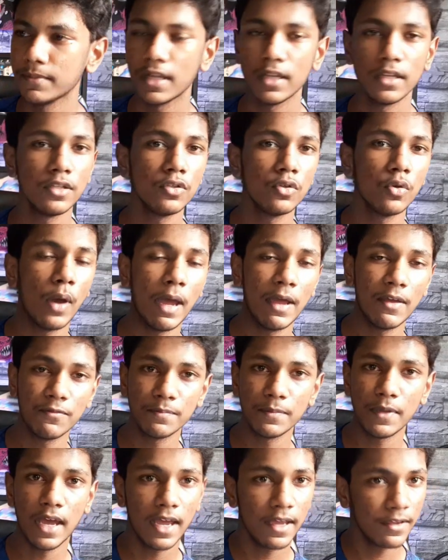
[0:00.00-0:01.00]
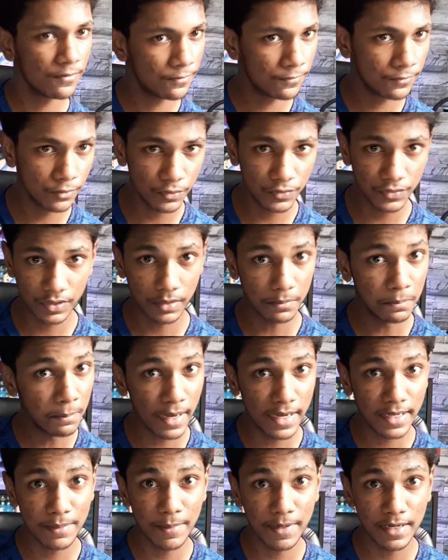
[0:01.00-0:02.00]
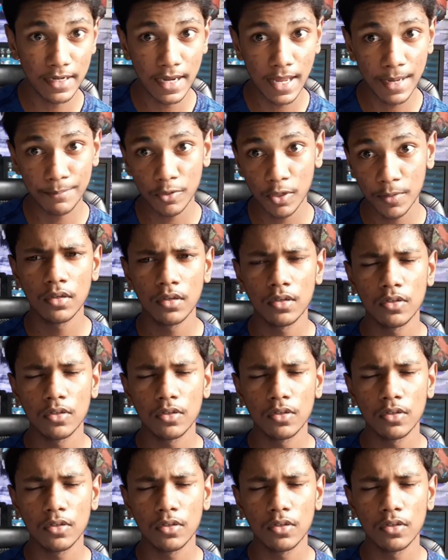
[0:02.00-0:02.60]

telling you, I've used many laptops.